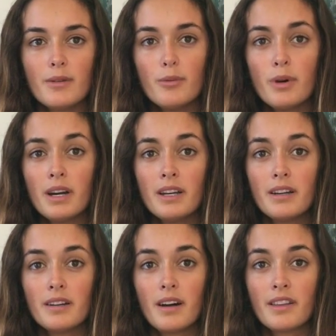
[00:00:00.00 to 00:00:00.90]
What
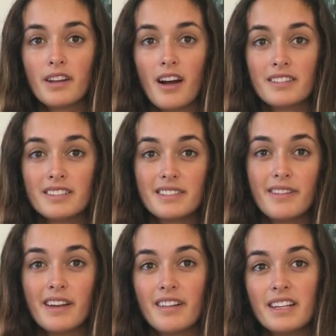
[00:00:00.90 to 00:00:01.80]
are the causes of
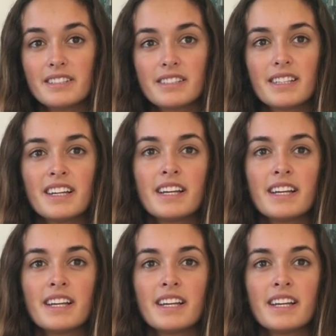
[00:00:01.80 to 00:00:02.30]
ALS?